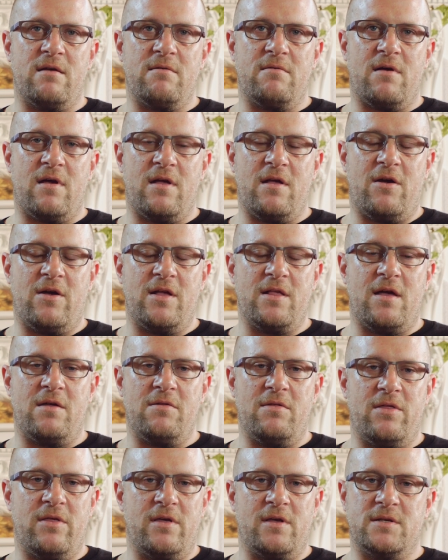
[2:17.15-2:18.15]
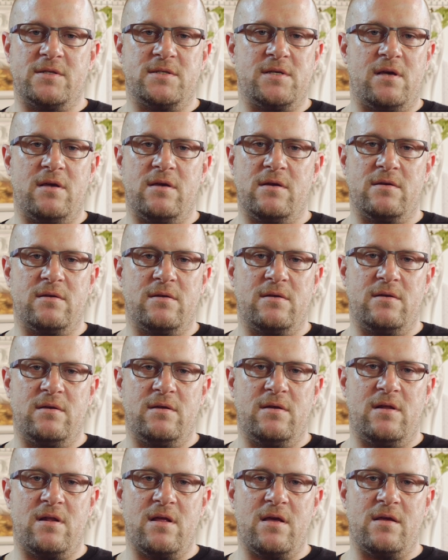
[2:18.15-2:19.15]
I don't think so,
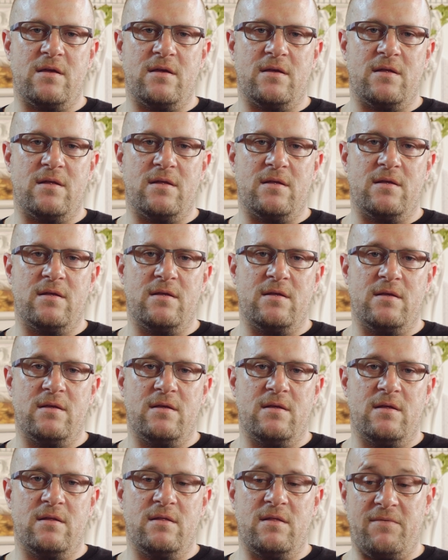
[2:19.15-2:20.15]
you know.